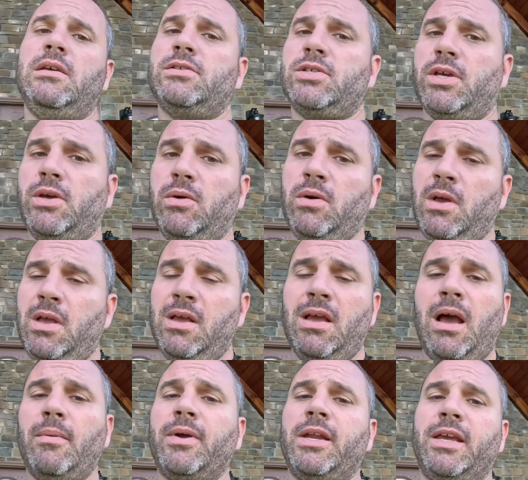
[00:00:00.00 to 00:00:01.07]
So
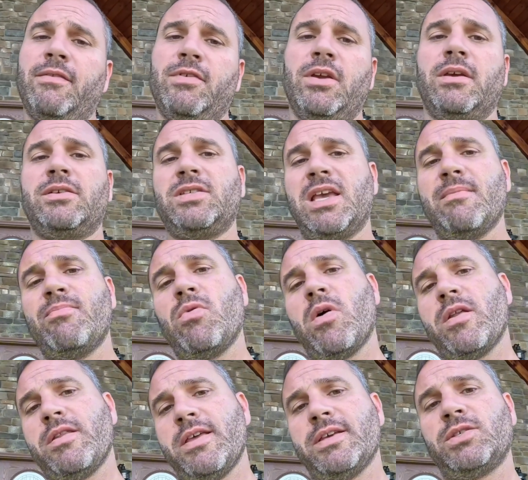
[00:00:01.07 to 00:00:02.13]
I'm gonna give you an example
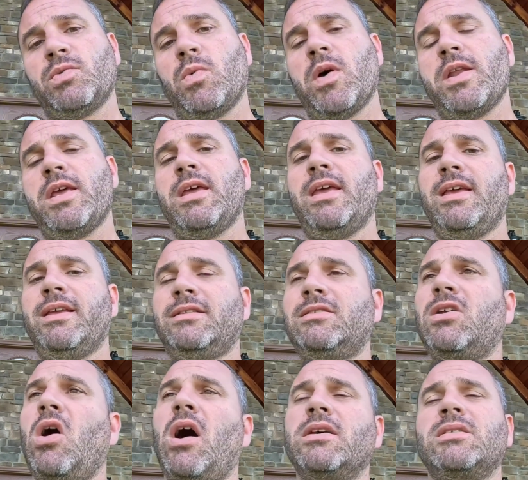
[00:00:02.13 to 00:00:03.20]
on this one. It
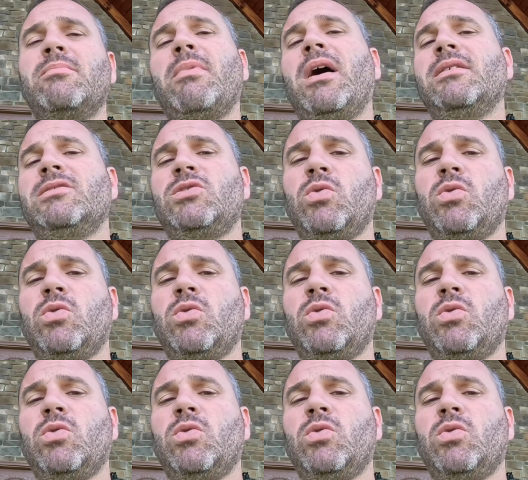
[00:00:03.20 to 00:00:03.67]
costs about